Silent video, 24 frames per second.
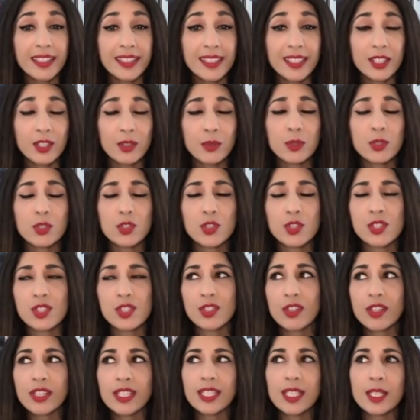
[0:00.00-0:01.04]
And you were just
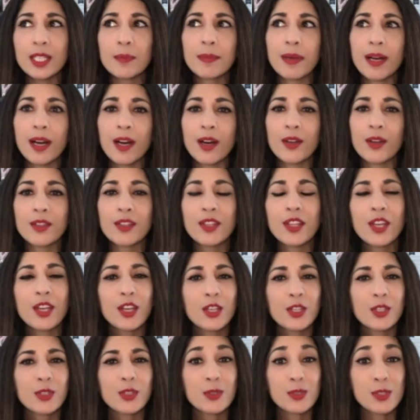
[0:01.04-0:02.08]
talking about
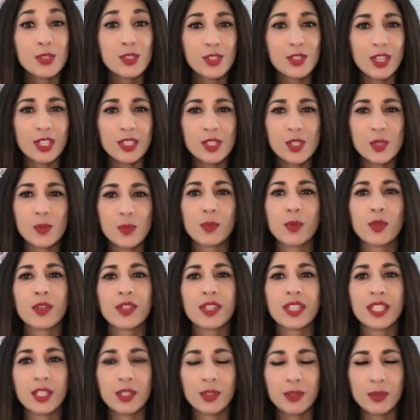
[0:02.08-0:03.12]
your son's
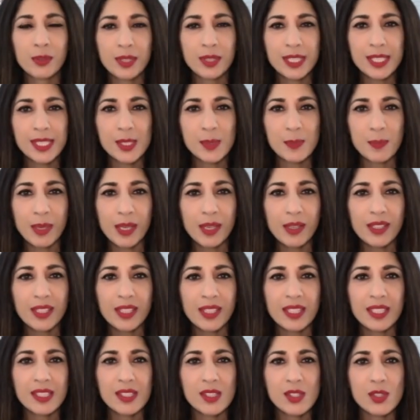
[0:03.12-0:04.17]
birth and your
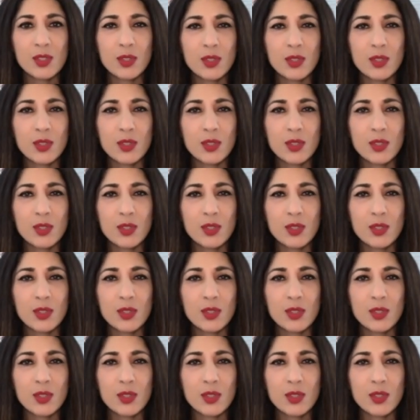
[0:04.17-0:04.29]
experience.